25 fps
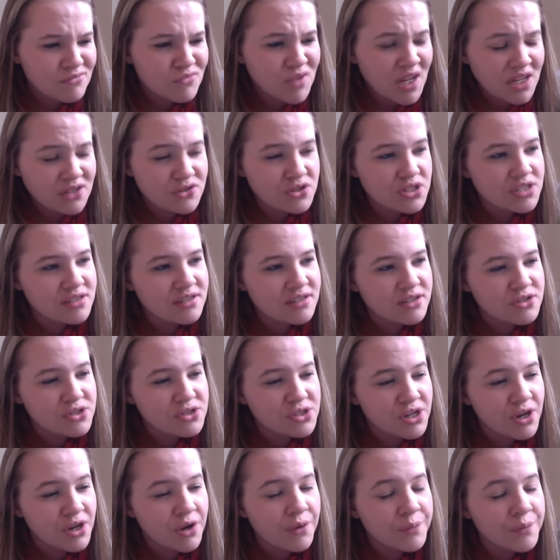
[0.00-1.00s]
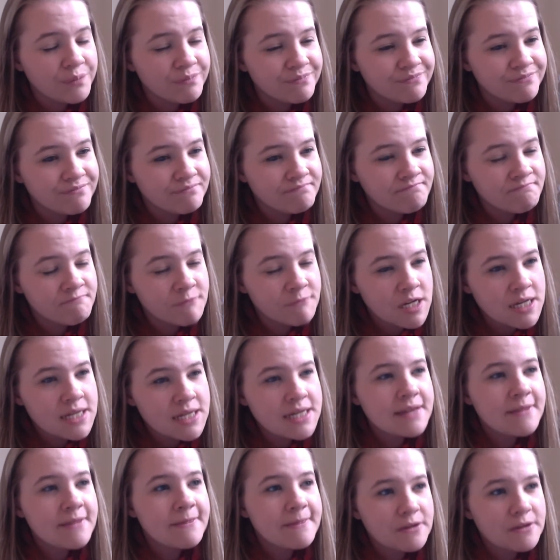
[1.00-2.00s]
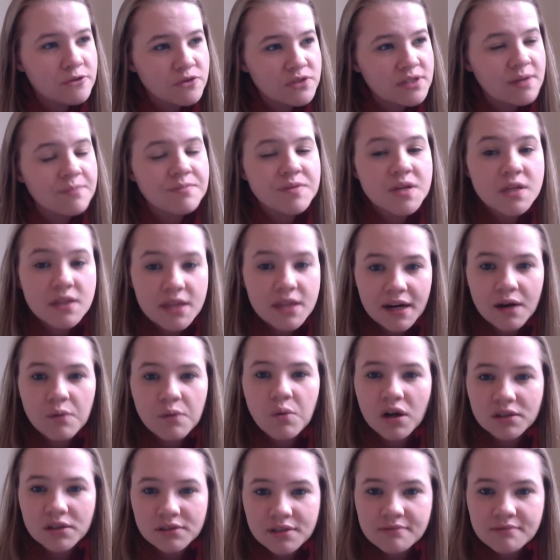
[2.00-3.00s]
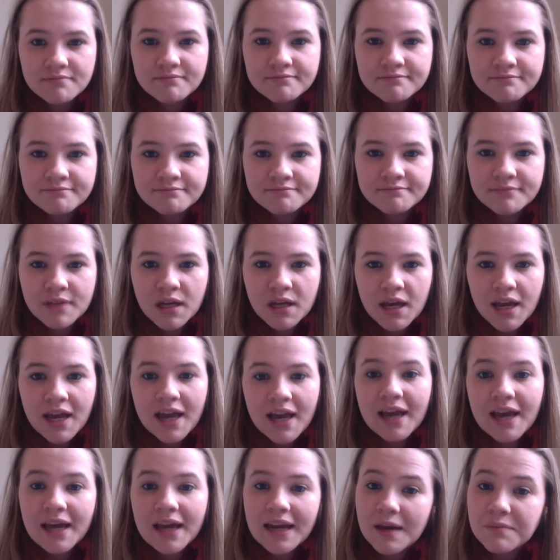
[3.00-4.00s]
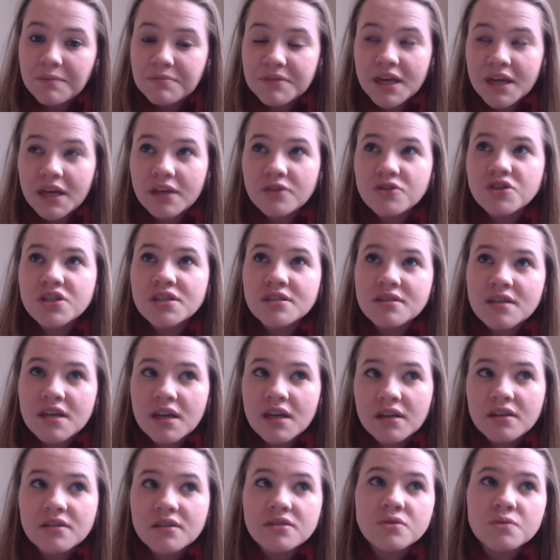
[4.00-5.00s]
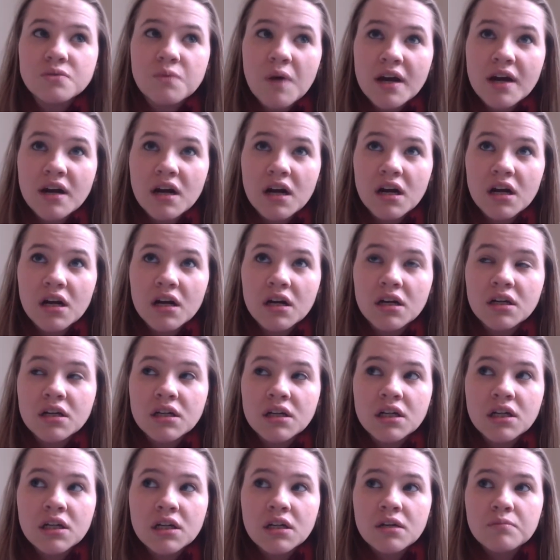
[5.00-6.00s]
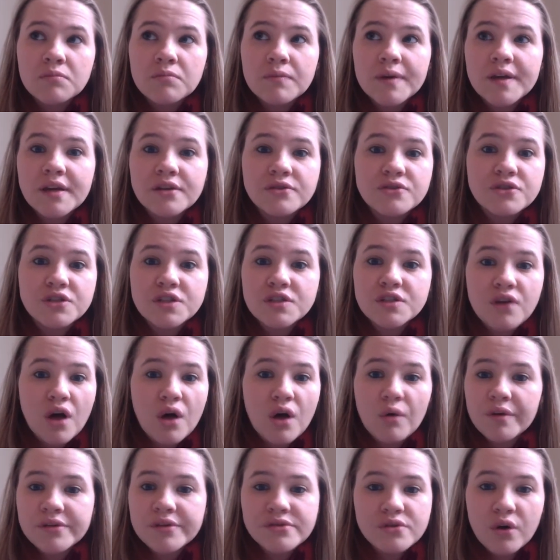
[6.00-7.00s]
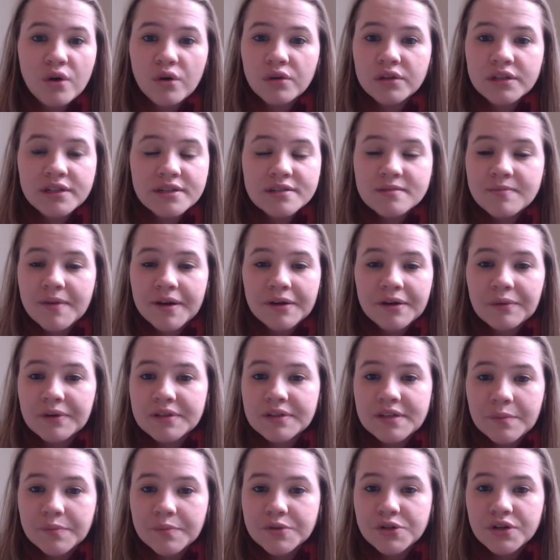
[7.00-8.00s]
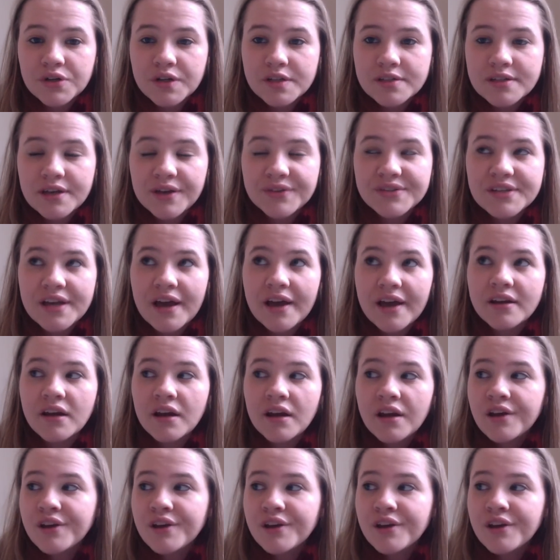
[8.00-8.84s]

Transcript: And she said, you know, there's something that I want. And I'm thinking she's thinking a sweater, because she's always cold. It doesn't matter what temperature it is outside.